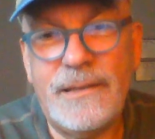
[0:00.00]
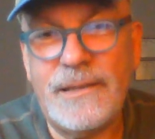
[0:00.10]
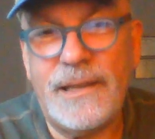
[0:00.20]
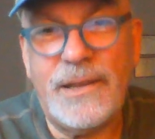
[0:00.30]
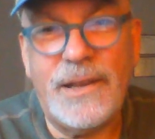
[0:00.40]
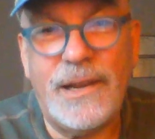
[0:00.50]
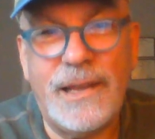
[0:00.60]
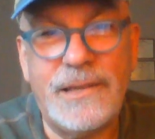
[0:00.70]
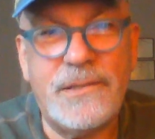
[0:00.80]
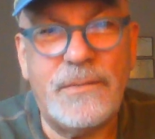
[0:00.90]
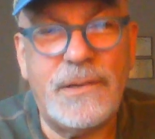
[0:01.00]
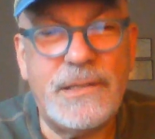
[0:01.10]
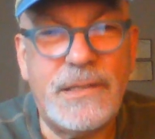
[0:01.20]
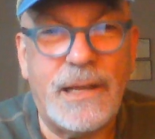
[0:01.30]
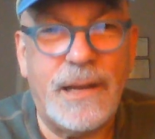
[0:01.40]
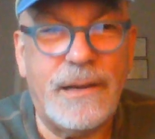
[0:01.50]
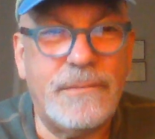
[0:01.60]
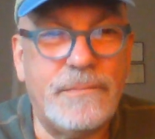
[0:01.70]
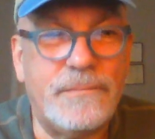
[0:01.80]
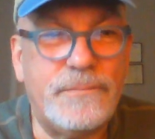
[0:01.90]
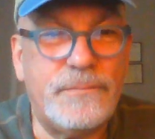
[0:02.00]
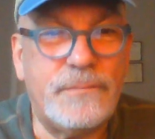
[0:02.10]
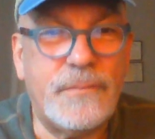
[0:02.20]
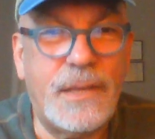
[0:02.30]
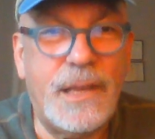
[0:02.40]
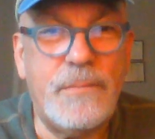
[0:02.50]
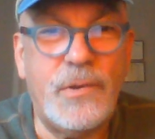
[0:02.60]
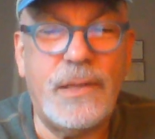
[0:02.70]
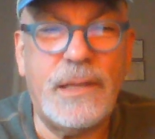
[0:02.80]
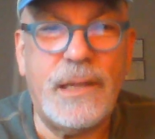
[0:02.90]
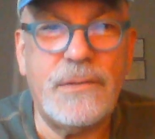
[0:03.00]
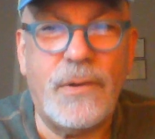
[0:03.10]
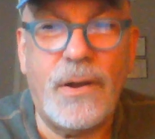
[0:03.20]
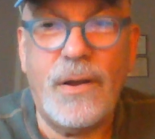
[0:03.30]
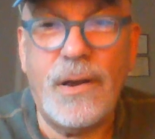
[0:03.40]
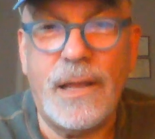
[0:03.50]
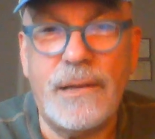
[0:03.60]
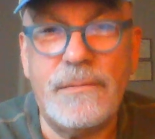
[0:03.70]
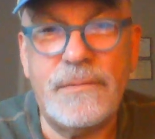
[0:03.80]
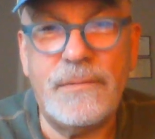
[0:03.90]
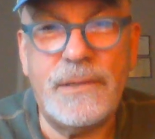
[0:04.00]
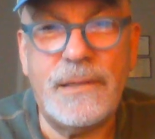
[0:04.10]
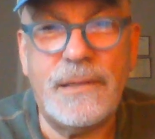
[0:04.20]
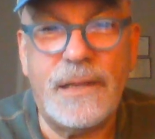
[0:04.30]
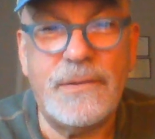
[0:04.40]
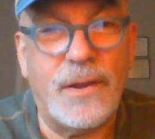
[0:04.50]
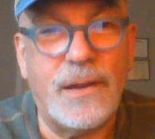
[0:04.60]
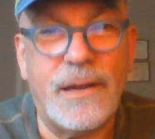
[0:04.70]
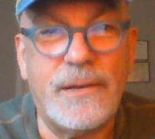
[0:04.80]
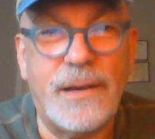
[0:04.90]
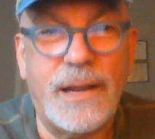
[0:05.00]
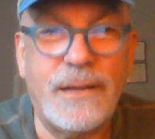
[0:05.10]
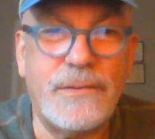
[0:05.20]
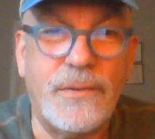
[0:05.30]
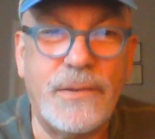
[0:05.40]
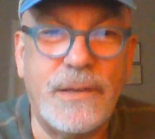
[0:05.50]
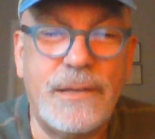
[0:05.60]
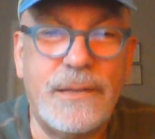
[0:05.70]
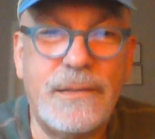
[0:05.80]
I think you're going to get your wish there. Keep doing things wrong, and things aren't going to turn out so good.